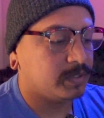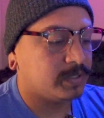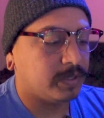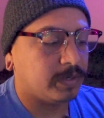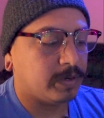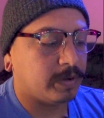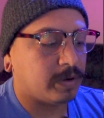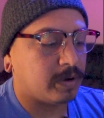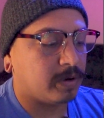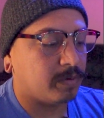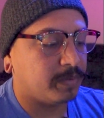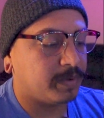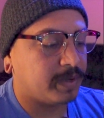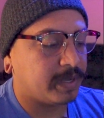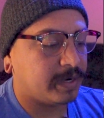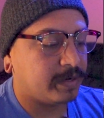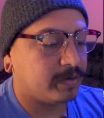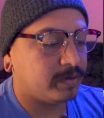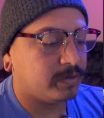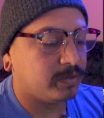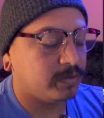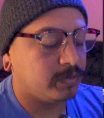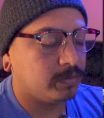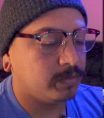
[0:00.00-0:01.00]
So now all we got to
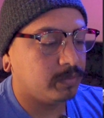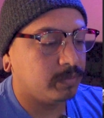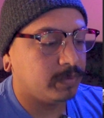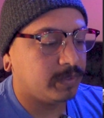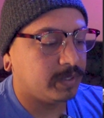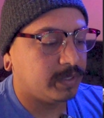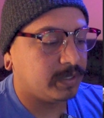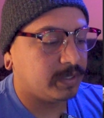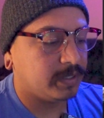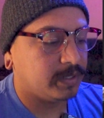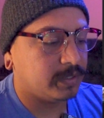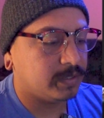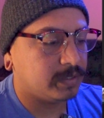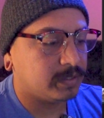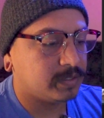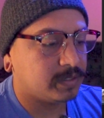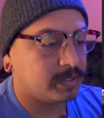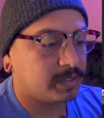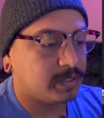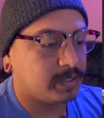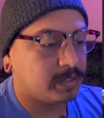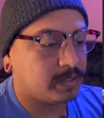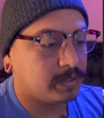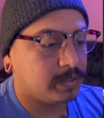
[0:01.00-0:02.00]
do is
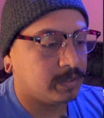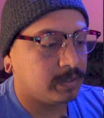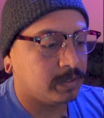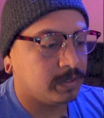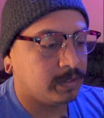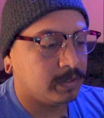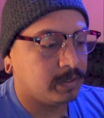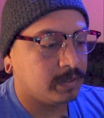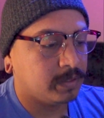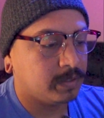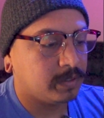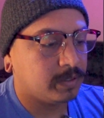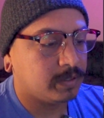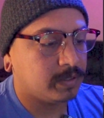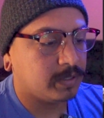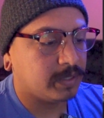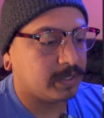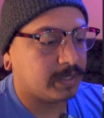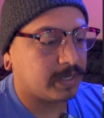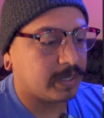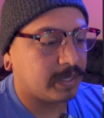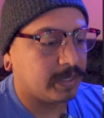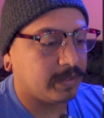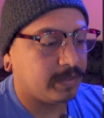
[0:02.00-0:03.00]

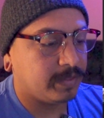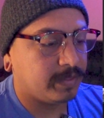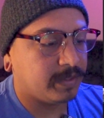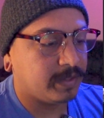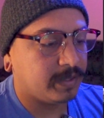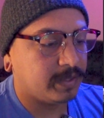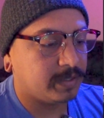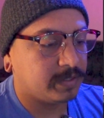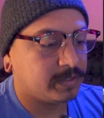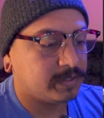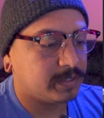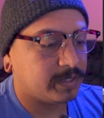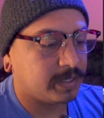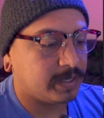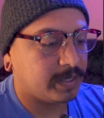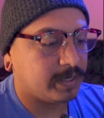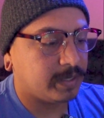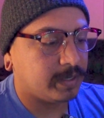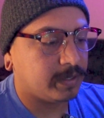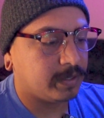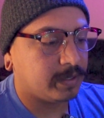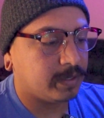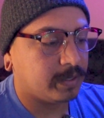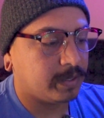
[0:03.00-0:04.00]
click this
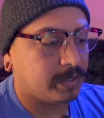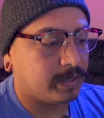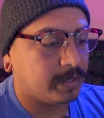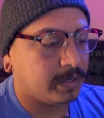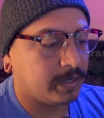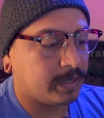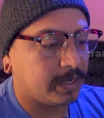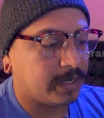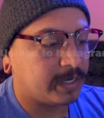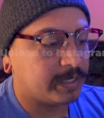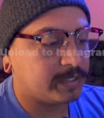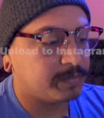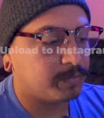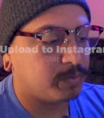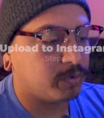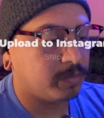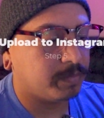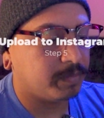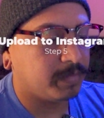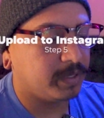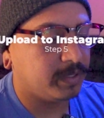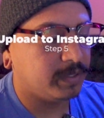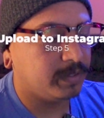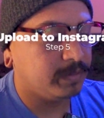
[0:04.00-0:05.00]

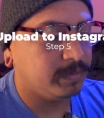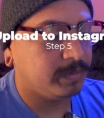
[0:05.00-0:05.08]
export button,